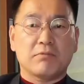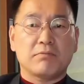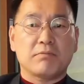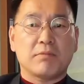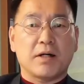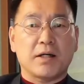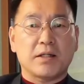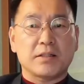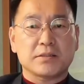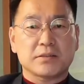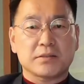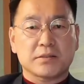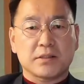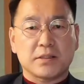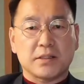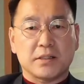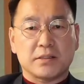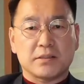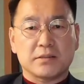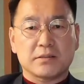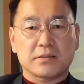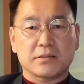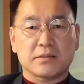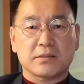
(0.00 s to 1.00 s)
of my
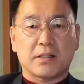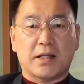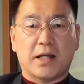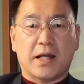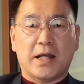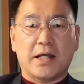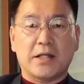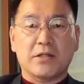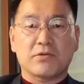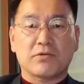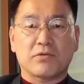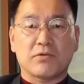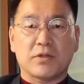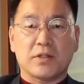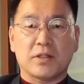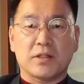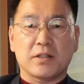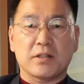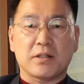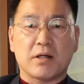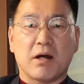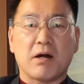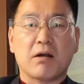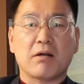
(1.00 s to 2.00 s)
skin, I
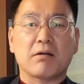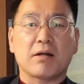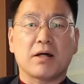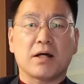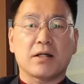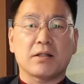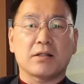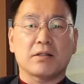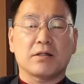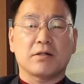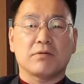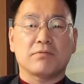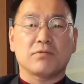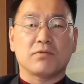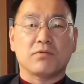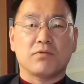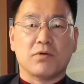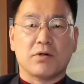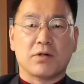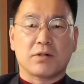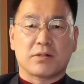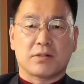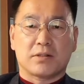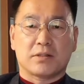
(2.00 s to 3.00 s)
drink a lot of
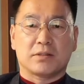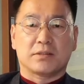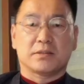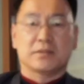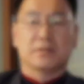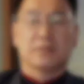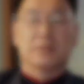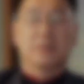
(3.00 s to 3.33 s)
water.